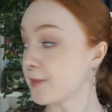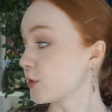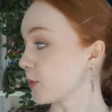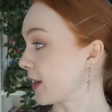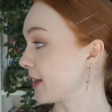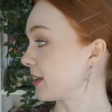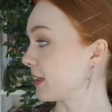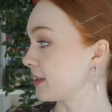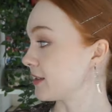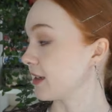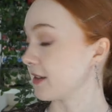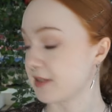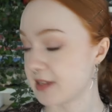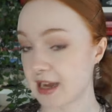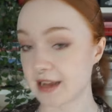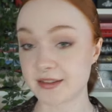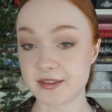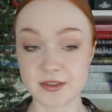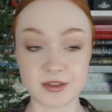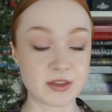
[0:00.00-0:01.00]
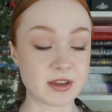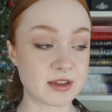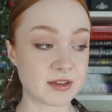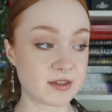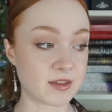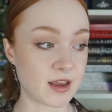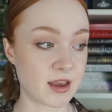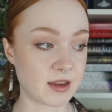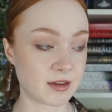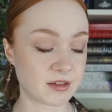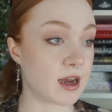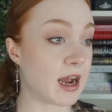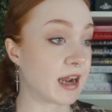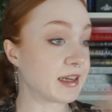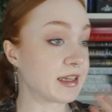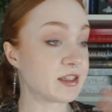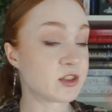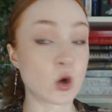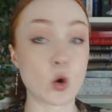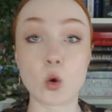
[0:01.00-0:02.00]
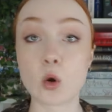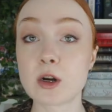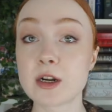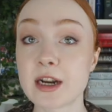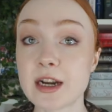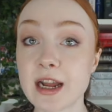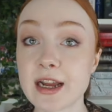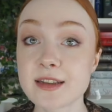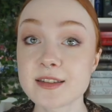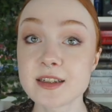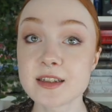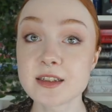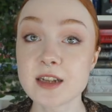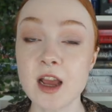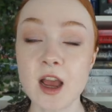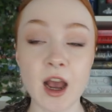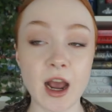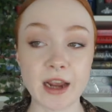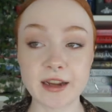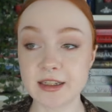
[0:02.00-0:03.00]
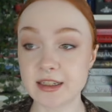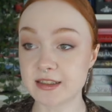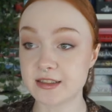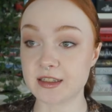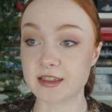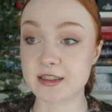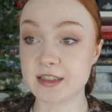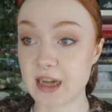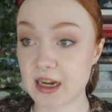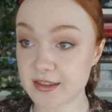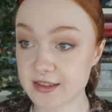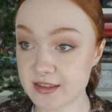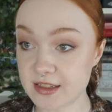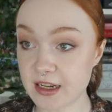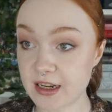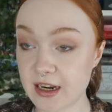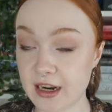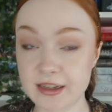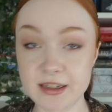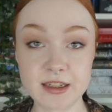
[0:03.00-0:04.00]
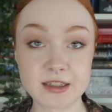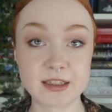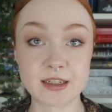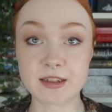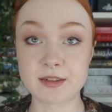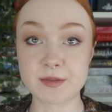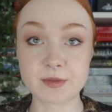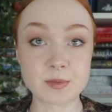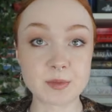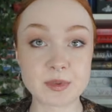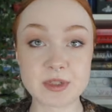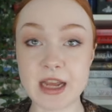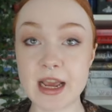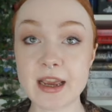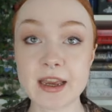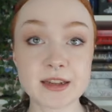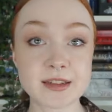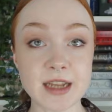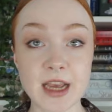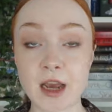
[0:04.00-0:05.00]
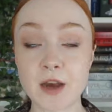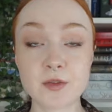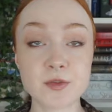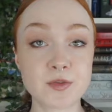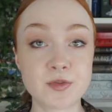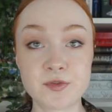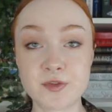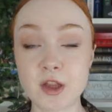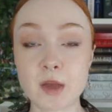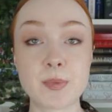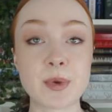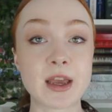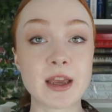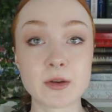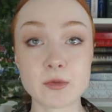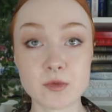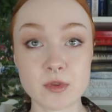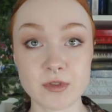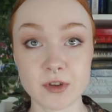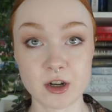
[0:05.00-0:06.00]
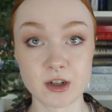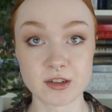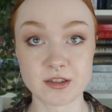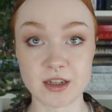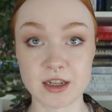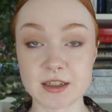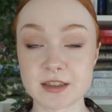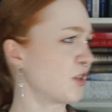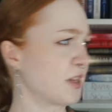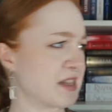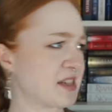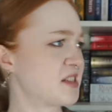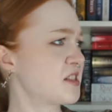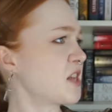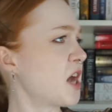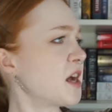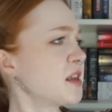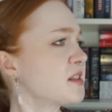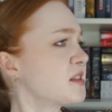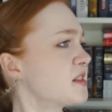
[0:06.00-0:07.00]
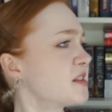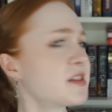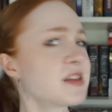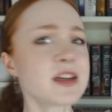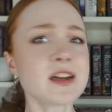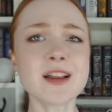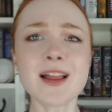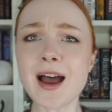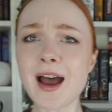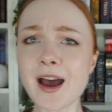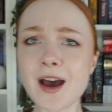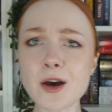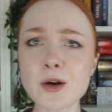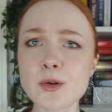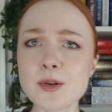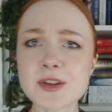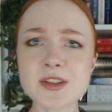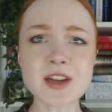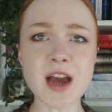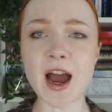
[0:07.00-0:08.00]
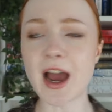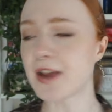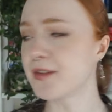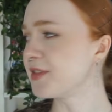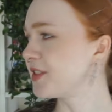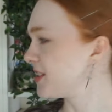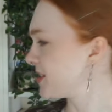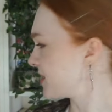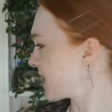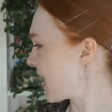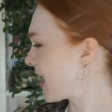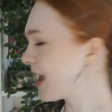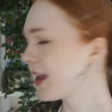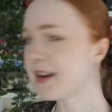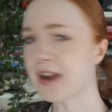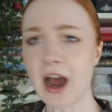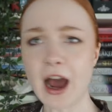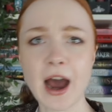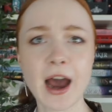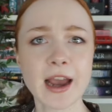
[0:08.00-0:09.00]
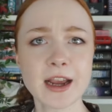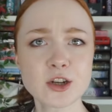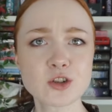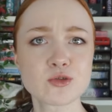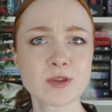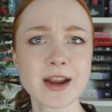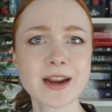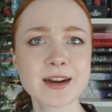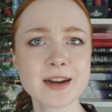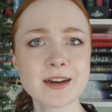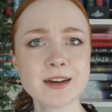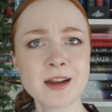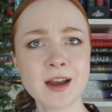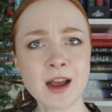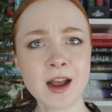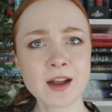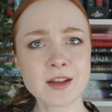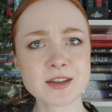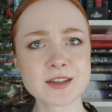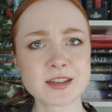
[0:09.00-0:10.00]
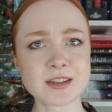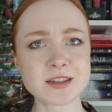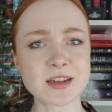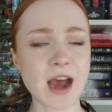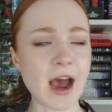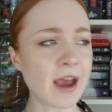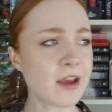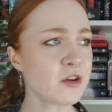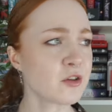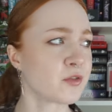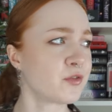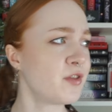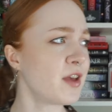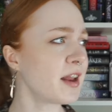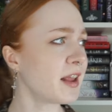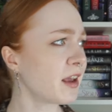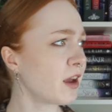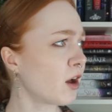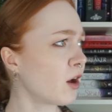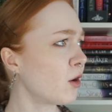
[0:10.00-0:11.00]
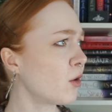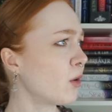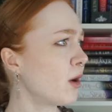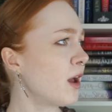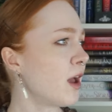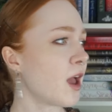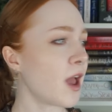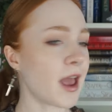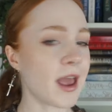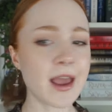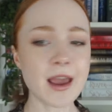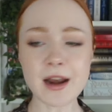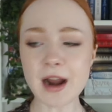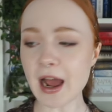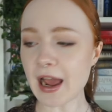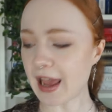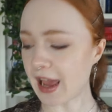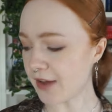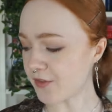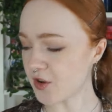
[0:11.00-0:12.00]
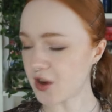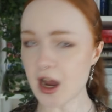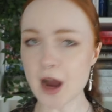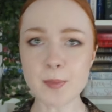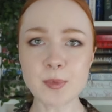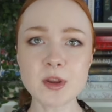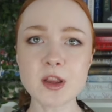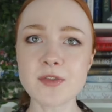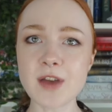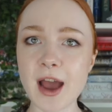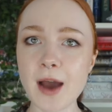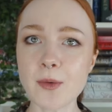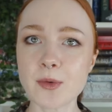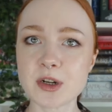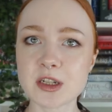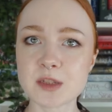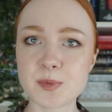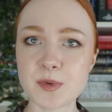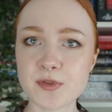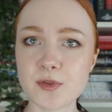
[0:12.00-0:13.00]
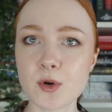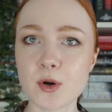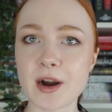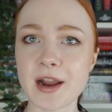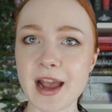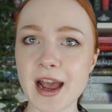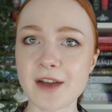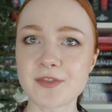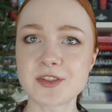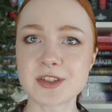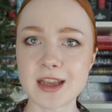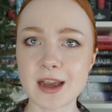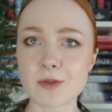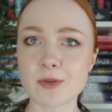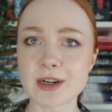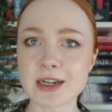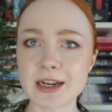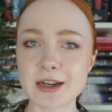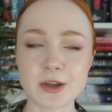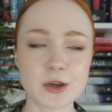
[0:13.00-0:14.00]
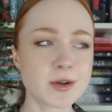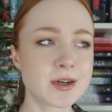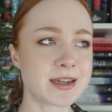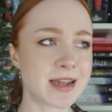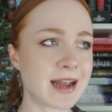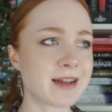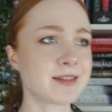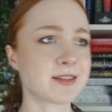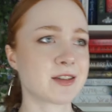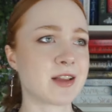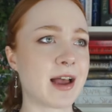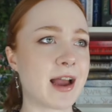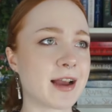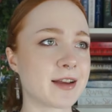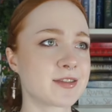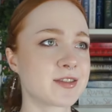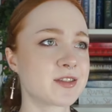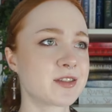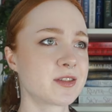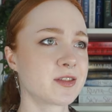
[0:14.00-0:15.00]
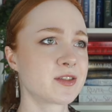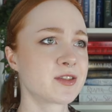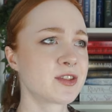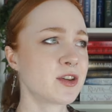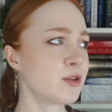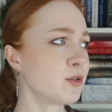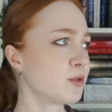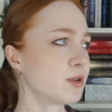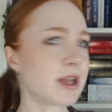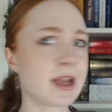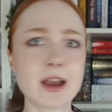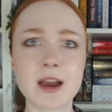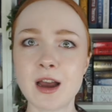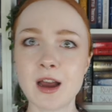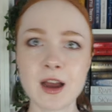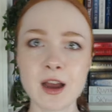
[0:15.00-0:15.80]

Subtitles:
do I need to dust these things. I need to organize it, I need to dust it, I need to take it down, flip it, and reverse it. The sun's still out, I've stayed hydrated this entire video, and I have a couple of hours before I have to get ready to go to dance class. So like,